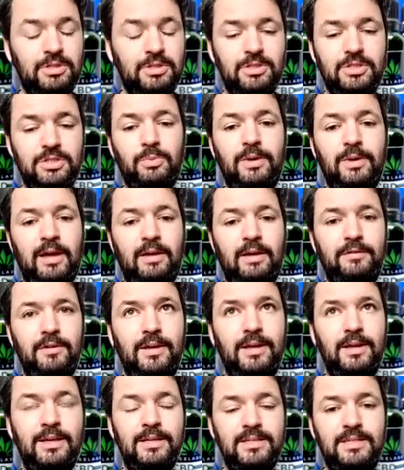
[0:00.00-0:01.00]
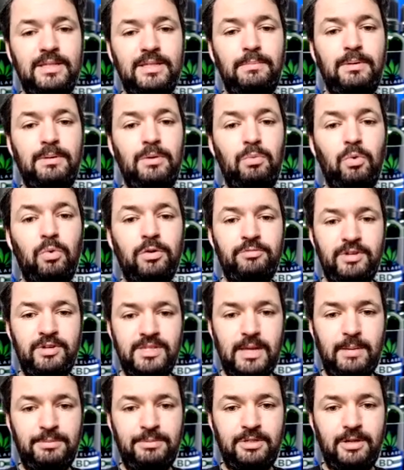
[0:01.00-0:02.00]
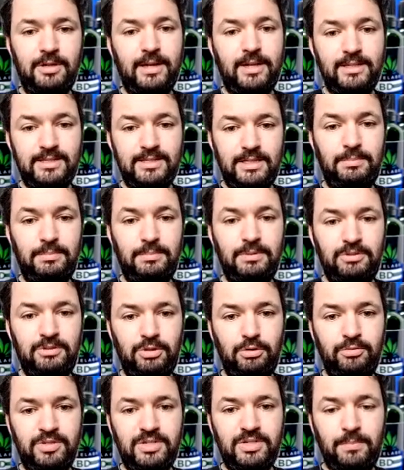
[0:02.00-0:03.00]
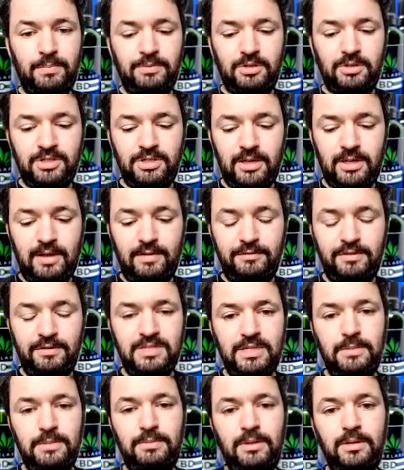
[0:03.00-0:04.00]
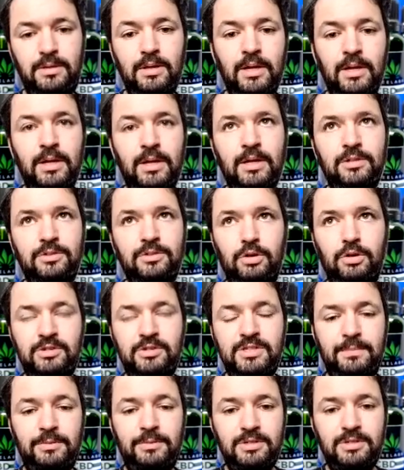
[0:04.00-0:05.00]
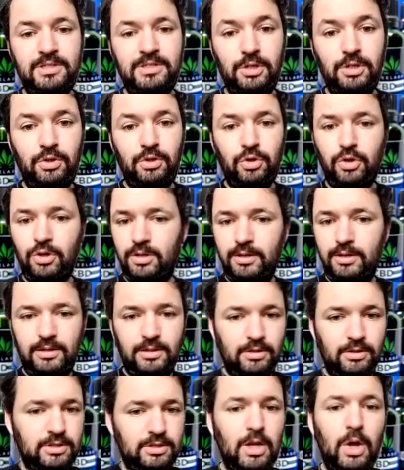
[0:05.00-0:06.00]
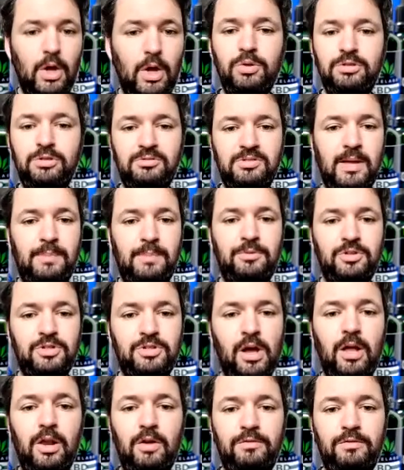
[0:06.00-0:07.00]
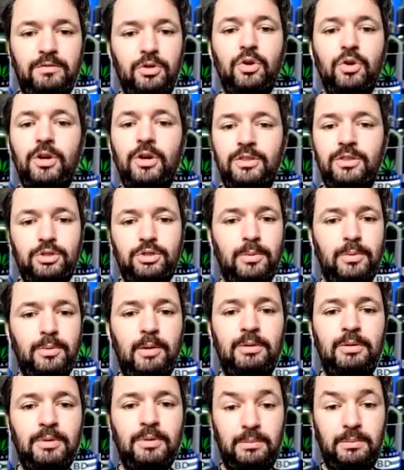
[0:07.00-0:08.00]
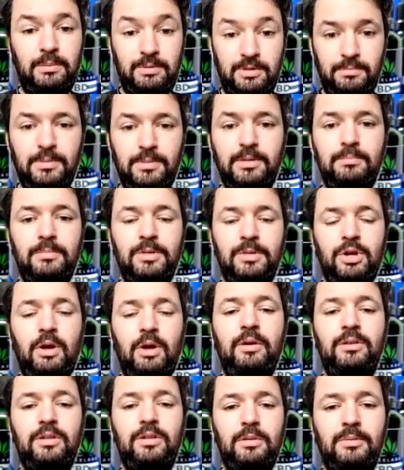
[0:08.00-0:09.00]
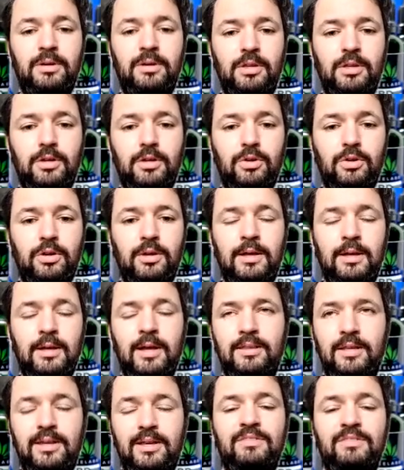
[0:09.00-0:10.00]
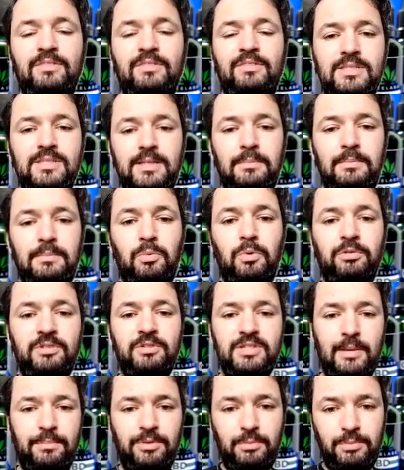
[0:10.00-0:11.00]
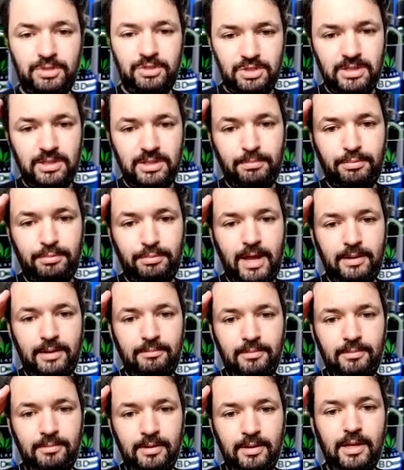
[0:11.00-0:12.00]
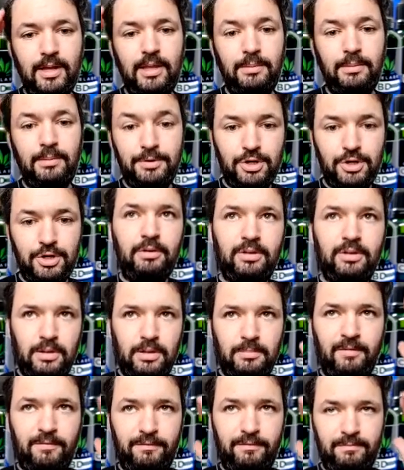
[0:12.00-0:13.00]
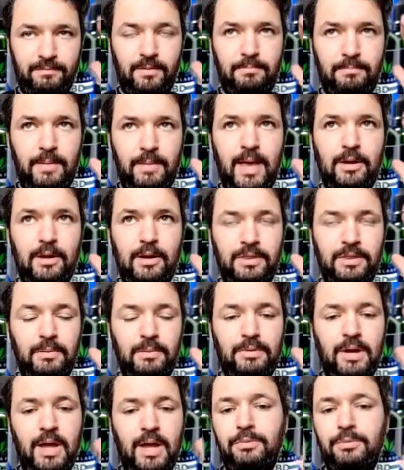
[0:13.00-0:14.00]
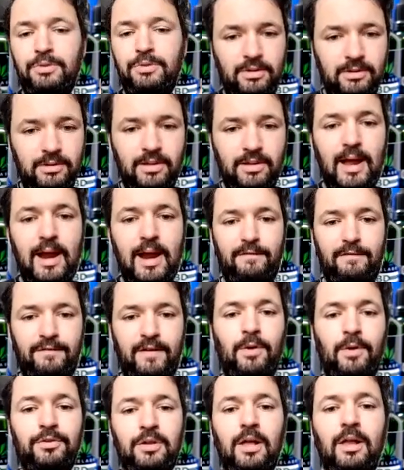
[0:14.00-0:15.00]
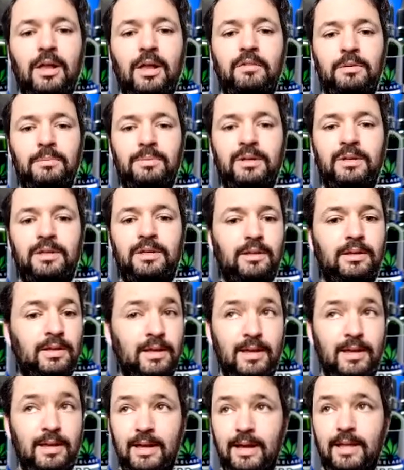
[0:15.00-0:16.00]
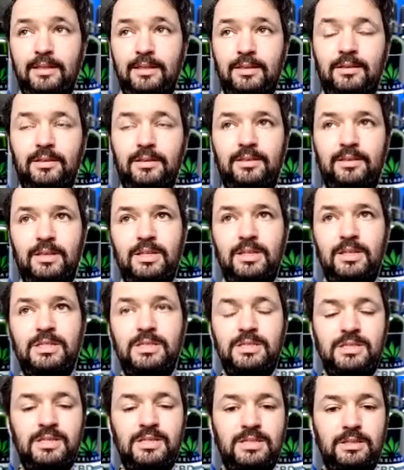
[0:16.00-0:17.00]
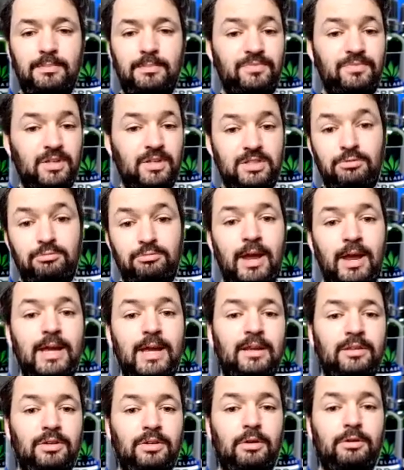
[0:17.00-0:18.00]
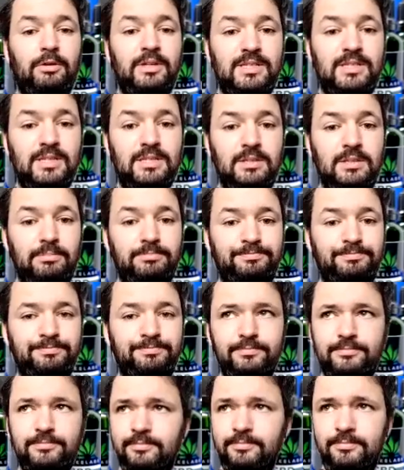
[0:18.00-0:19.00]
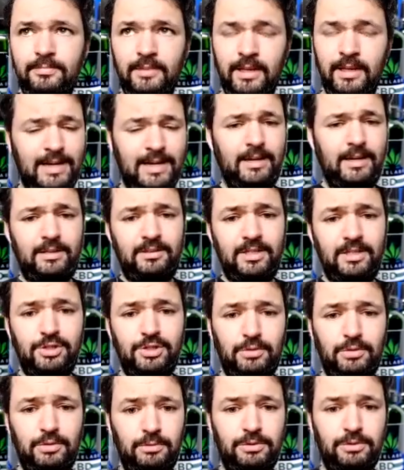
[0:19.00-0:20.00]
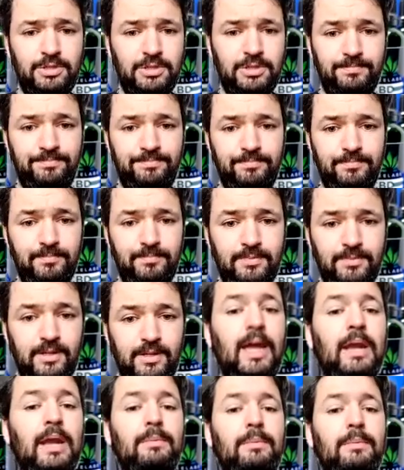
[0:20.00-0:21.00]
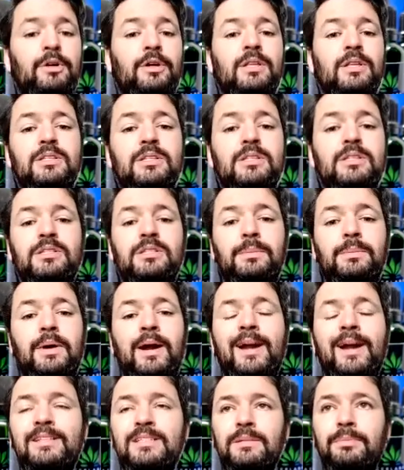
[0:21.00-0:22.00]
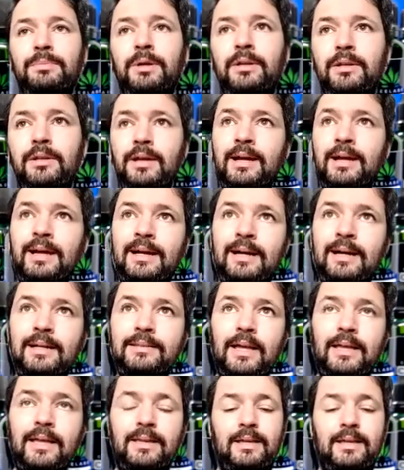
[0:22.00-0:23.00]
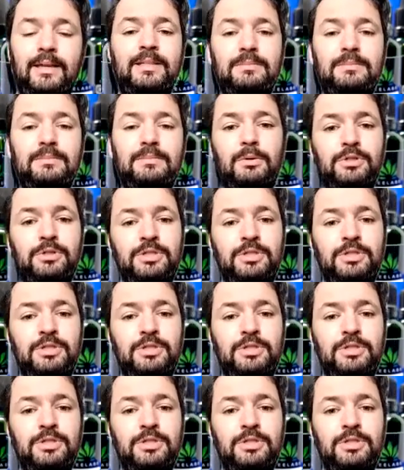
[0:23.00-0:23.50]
So we have CB1 receptor and CB2 receptor. So you have the CB2 receptors in the gut. There's loads of receptors all over the gut and they're throughout the body, but the majority of them are in the gut. Then you have the CB1 receptor, which is in the brain, and the majority of them are made up in the brain, but they are found all over the body. And this system, it's a regulatory system, and it distributes the cannabinoids to the parts of the body that needs it most.